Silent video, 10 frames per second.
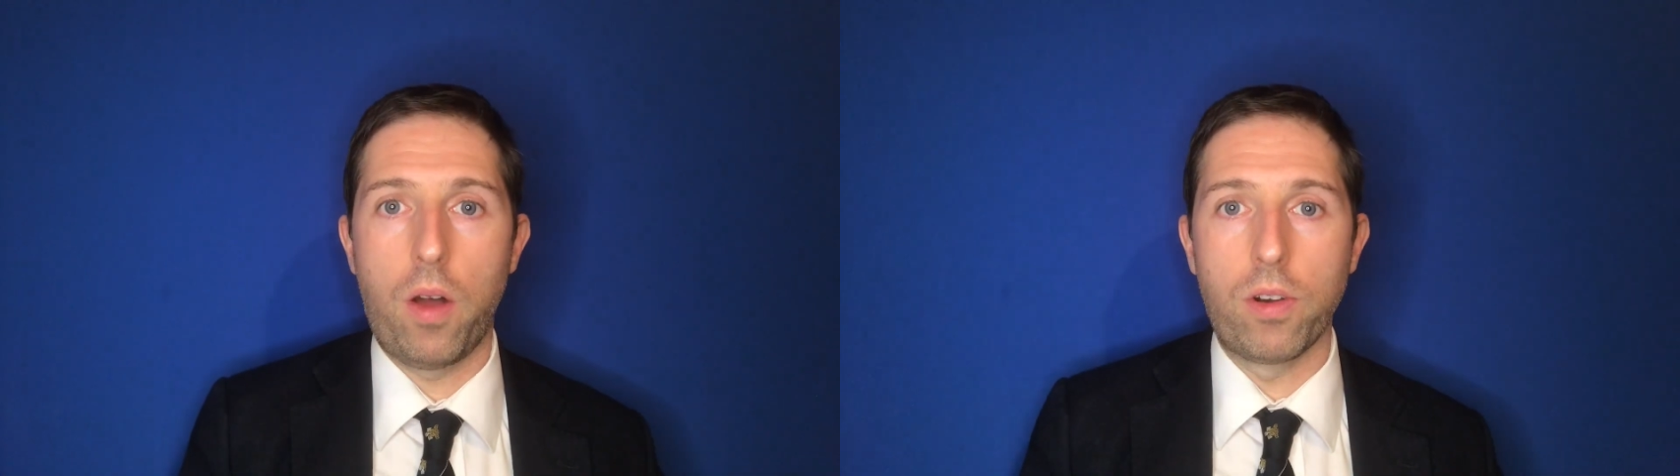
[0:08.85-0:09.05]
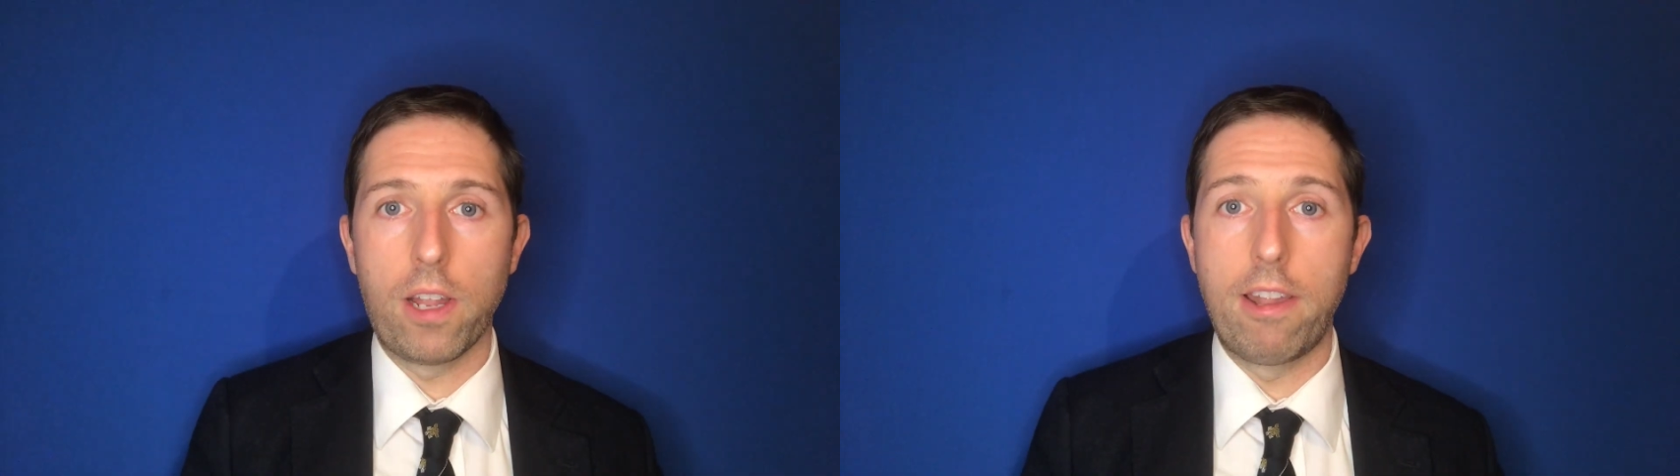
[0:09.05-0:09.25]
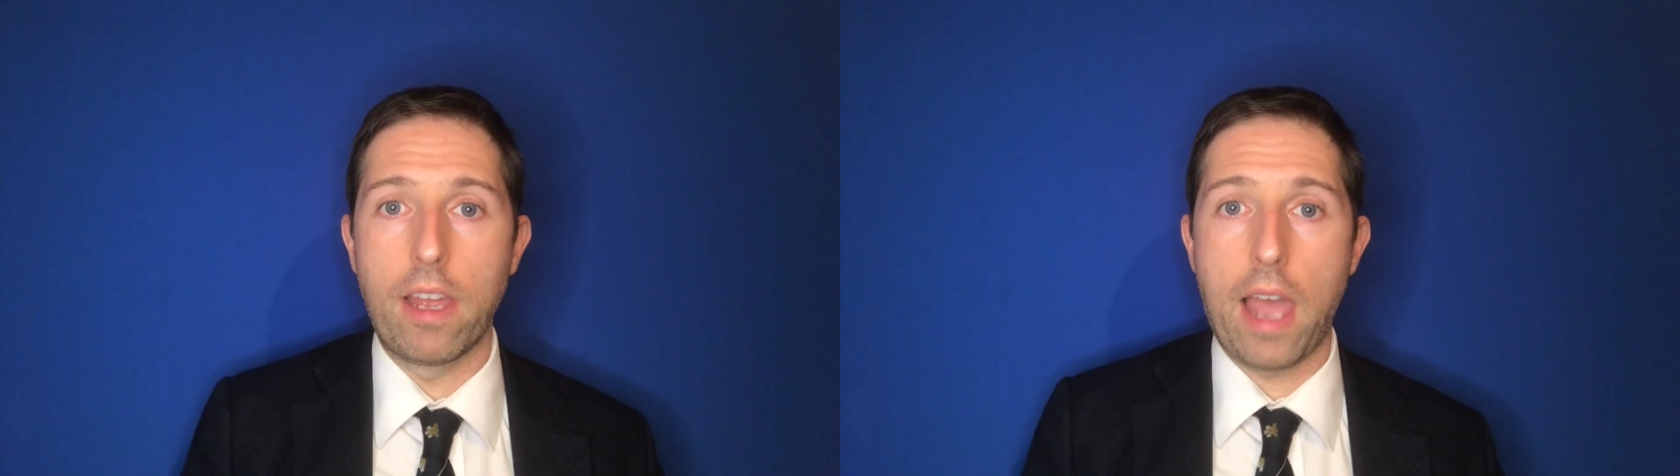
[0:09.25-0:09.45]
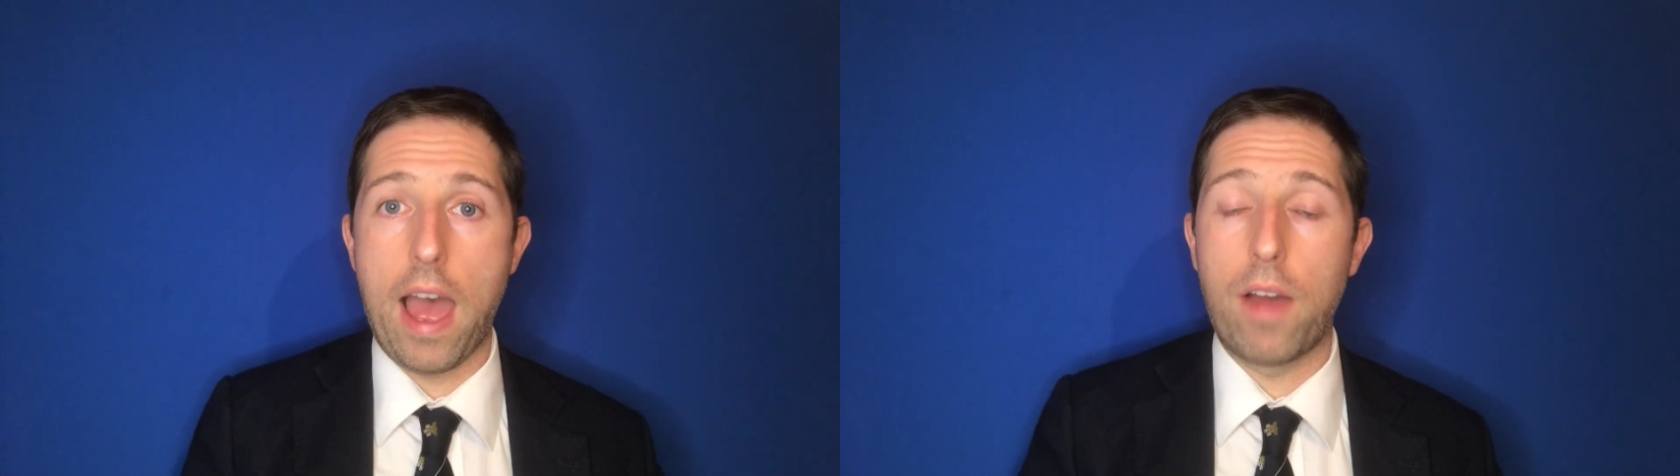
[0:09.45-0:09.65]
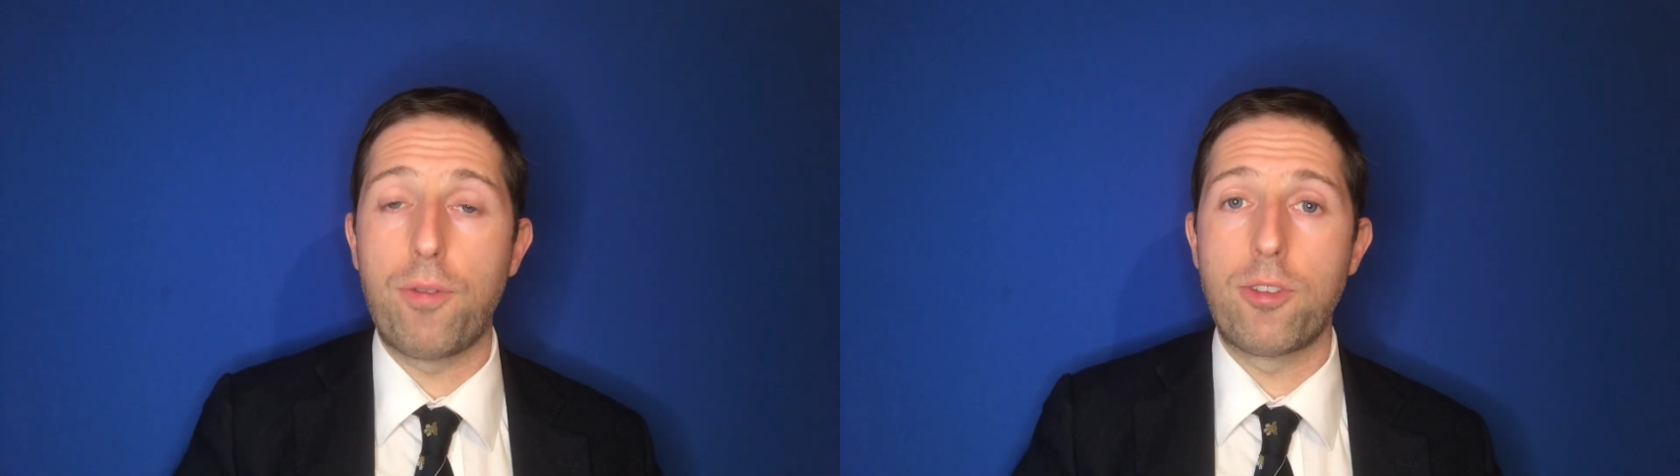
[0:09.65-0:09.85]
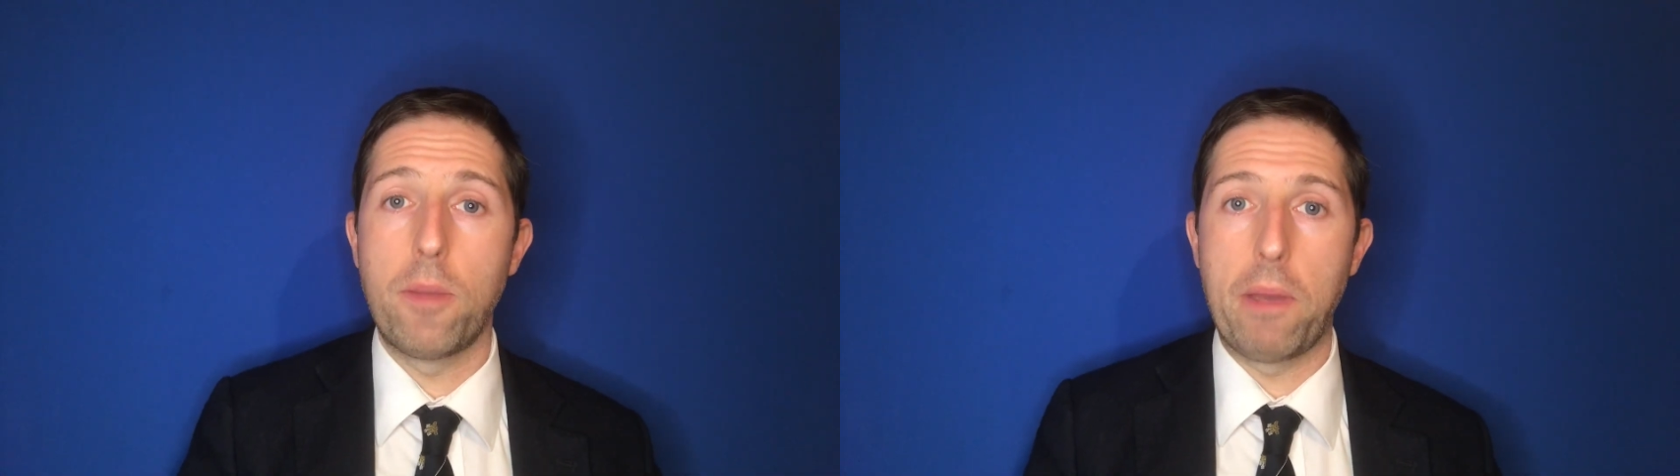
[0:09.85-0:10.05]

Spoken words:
on clinic after